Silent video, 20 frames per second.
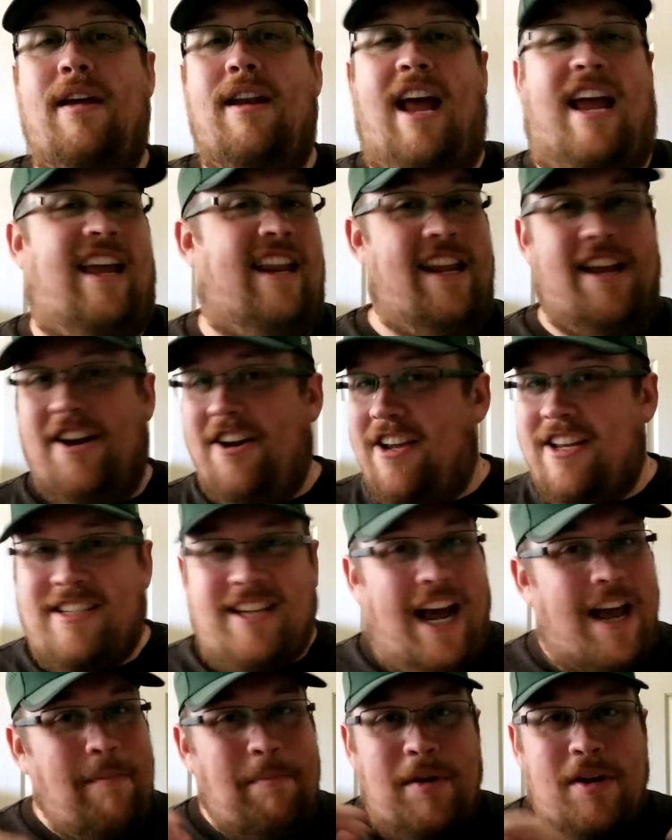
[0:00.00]
I can hear you
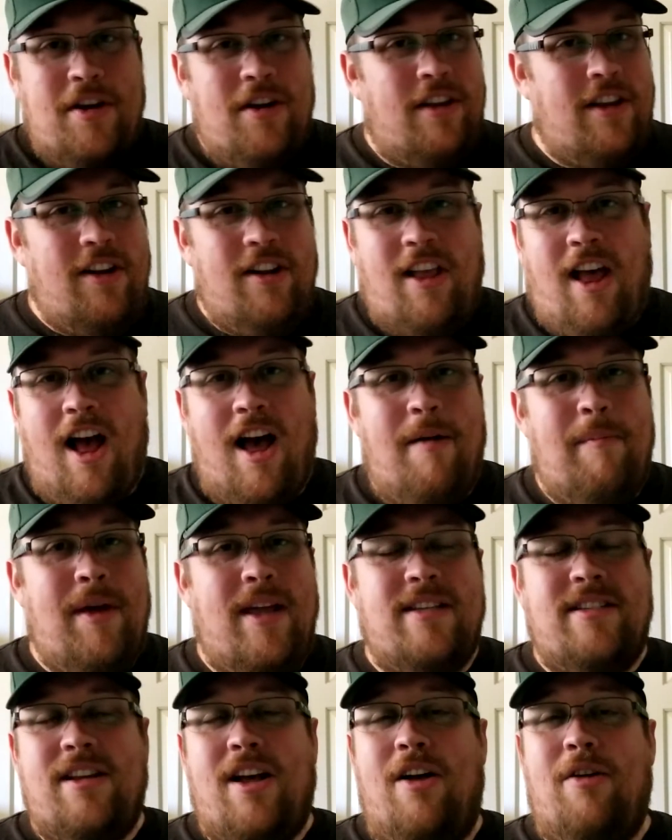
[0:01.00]
typing your little
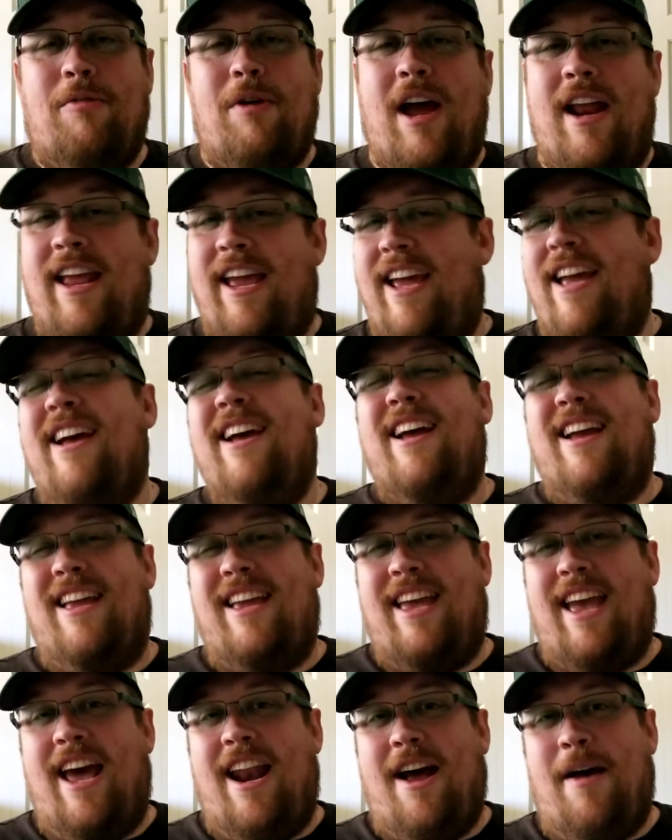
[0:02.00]
comments already.
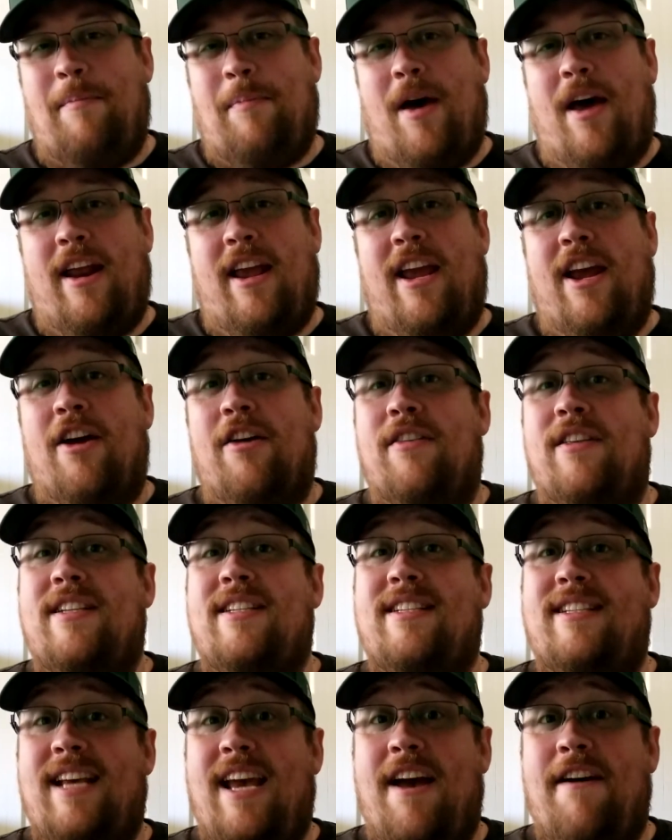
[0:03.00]
Get up out of here. The
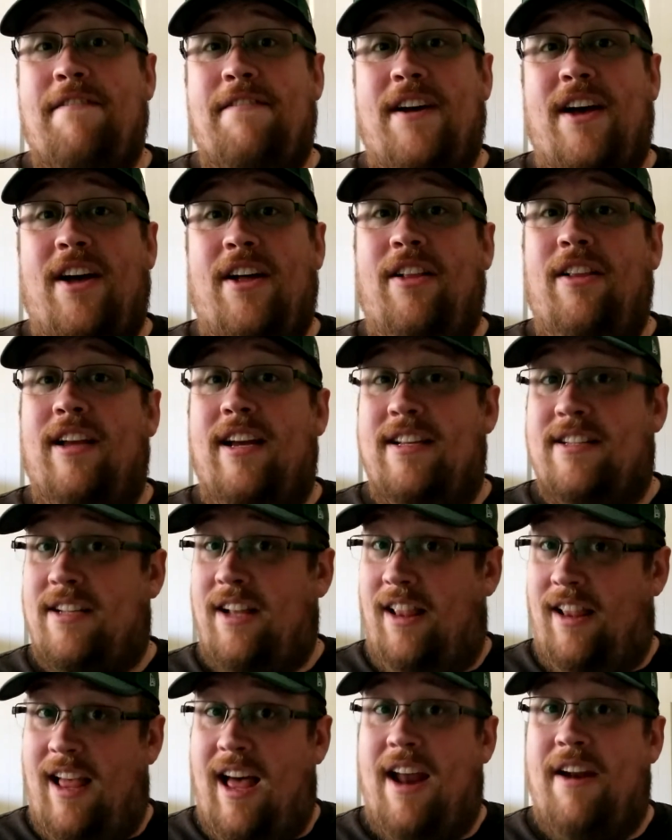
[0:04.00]
C F L is a
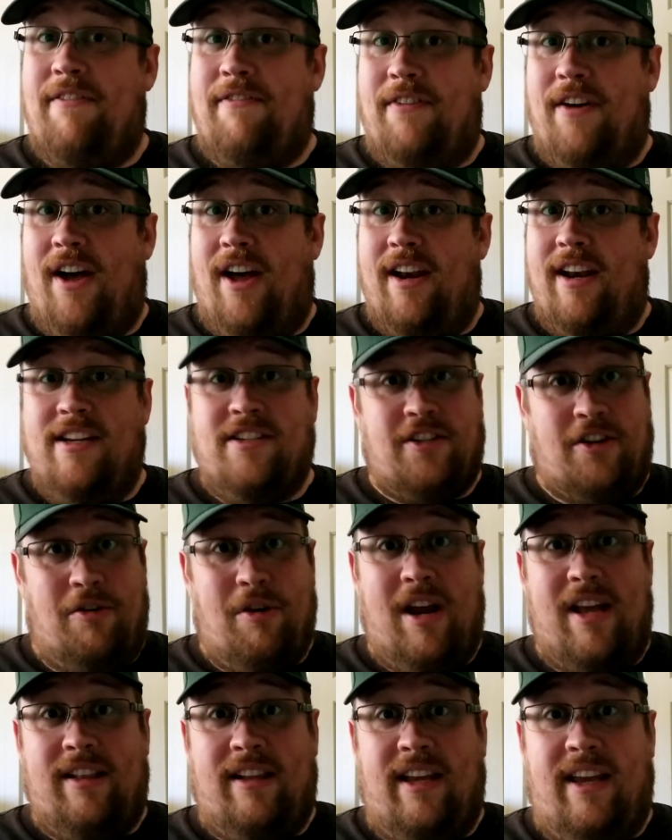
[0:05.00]
lot of fun. It's a
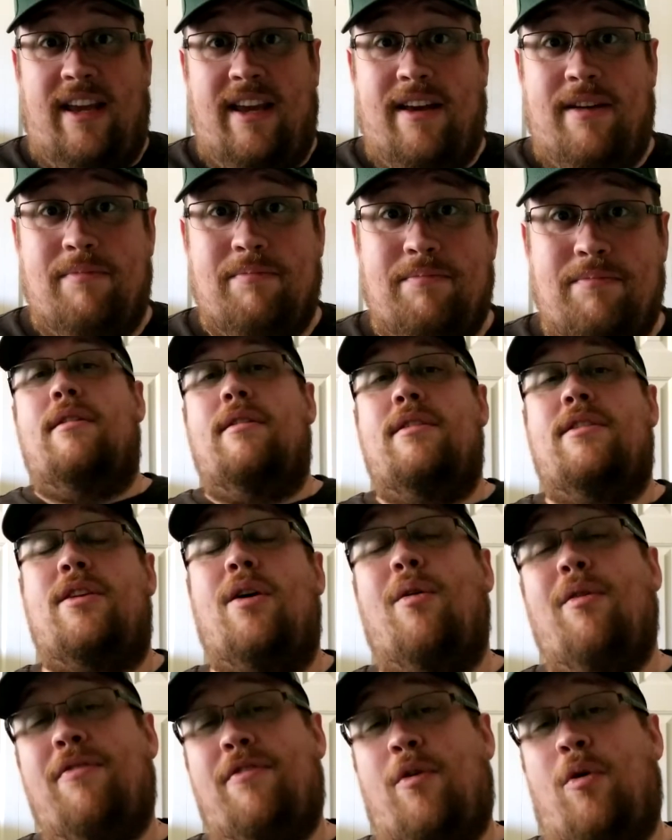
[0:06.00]
great league.
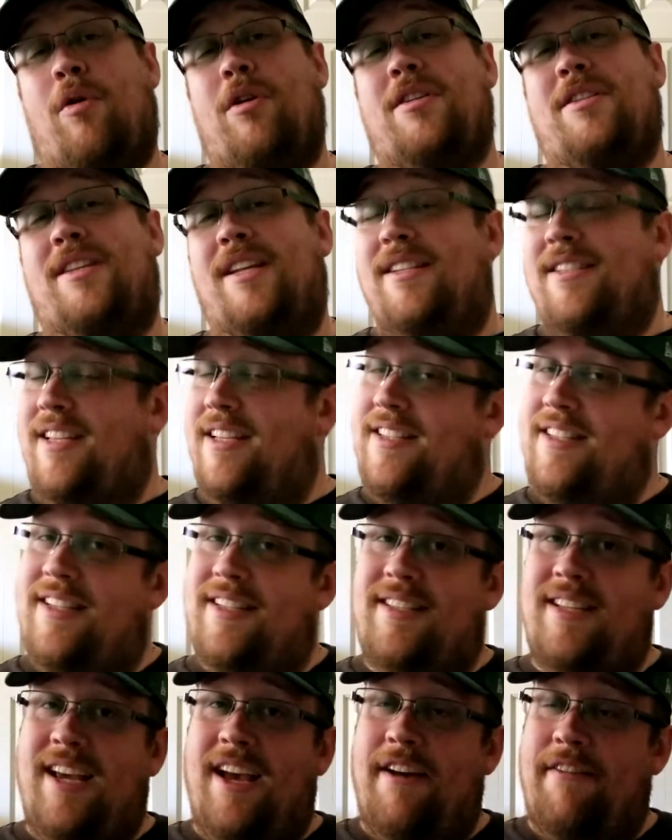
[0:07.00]
So, of course, since it's the
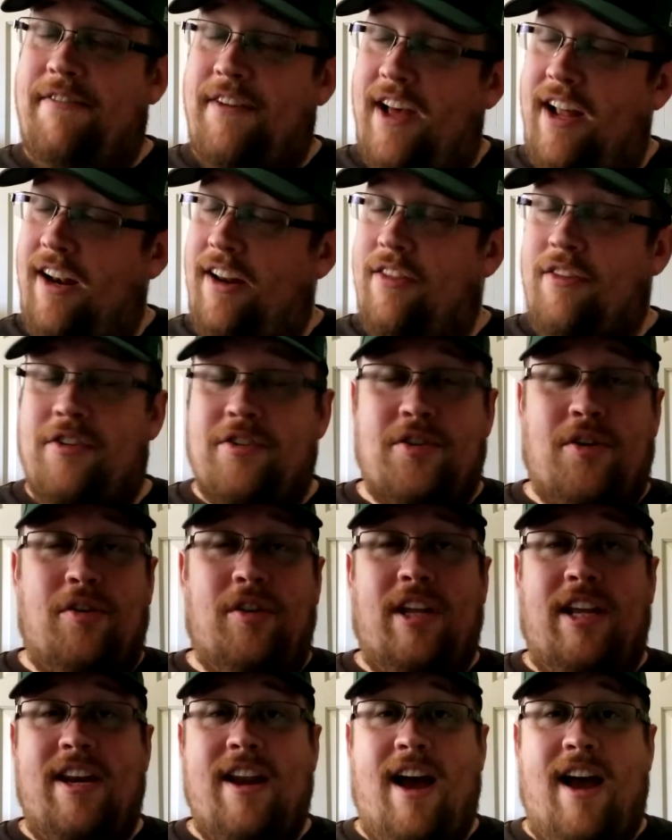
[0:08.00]
C F L and there's
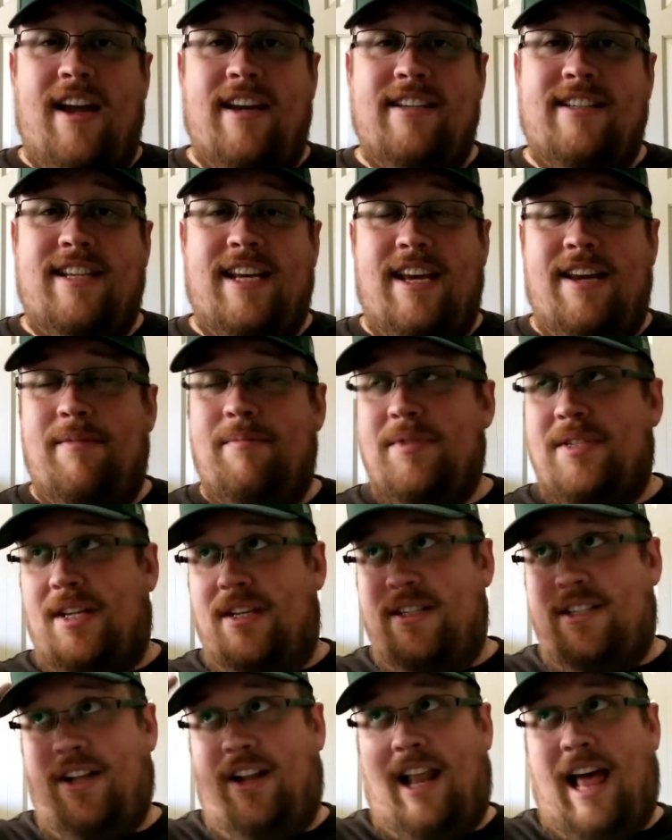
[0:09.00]
only nine teams
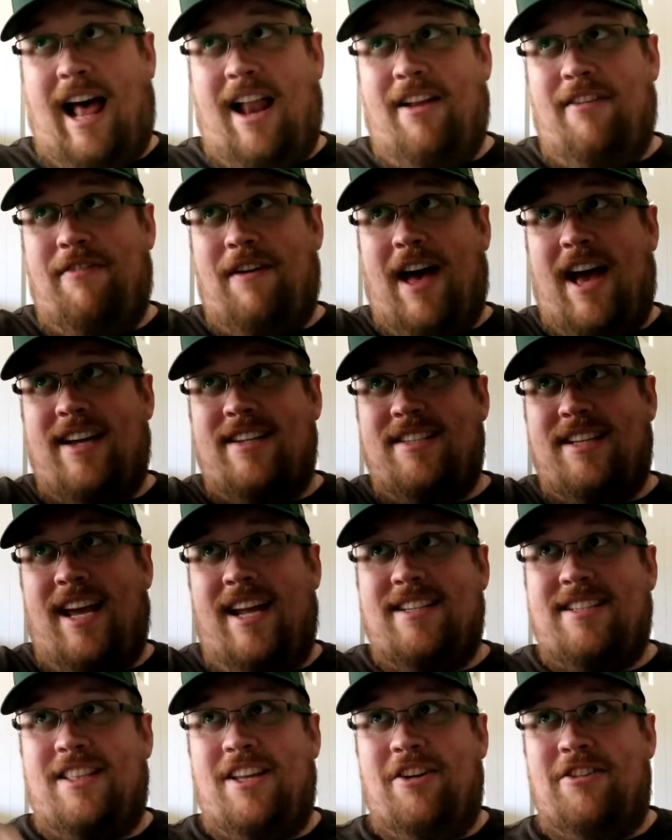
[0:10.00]
until Halifax
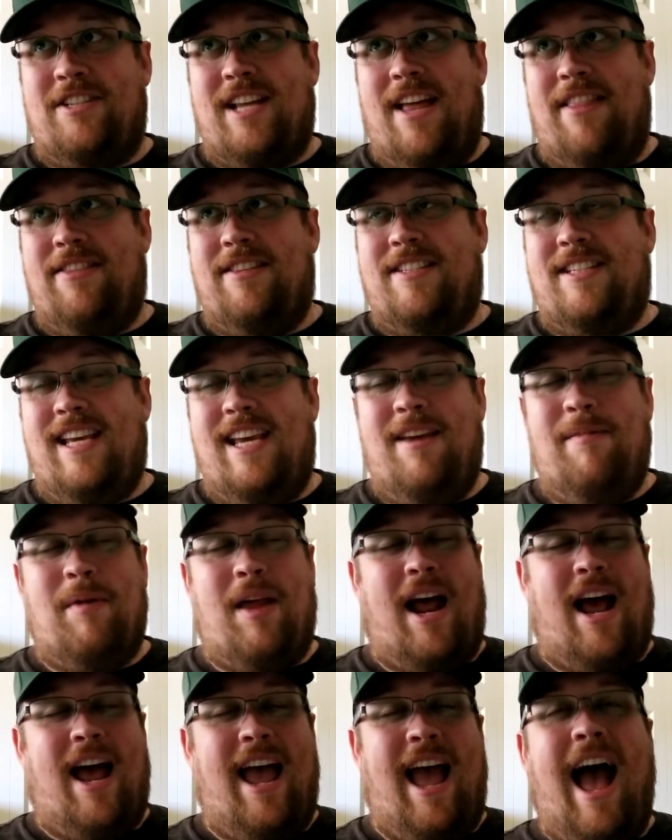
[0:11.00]
gets their tenth team,
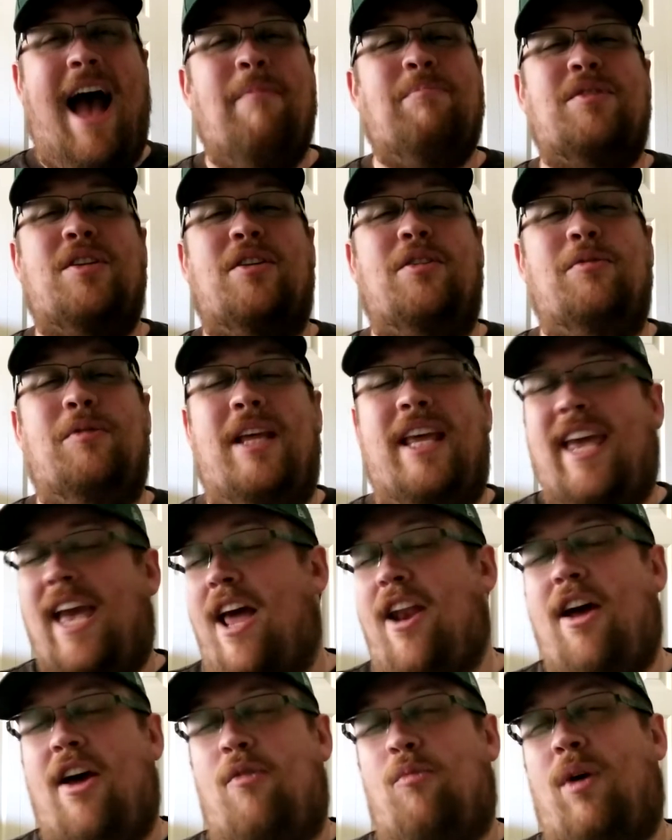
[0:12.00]
and I absolutely
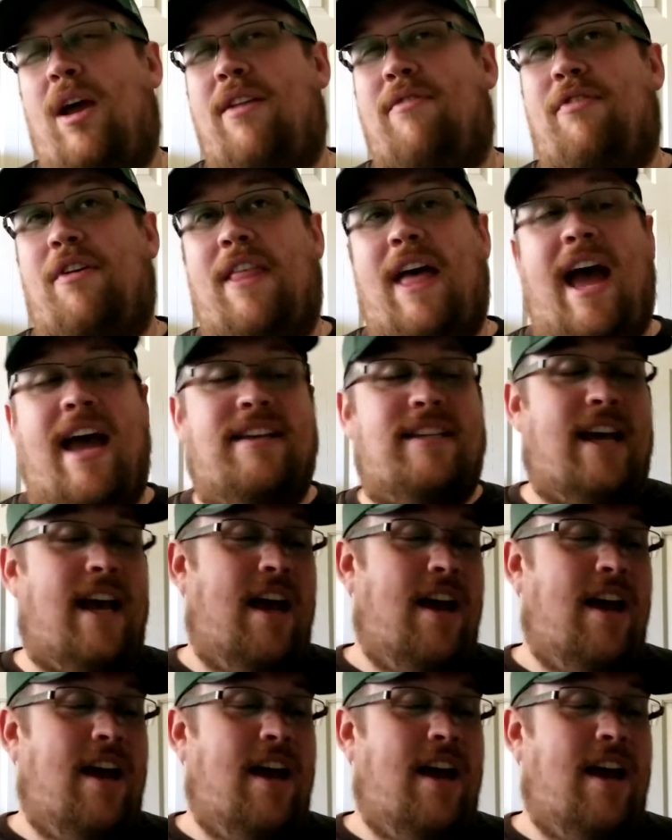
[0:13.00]
cannot wait for that,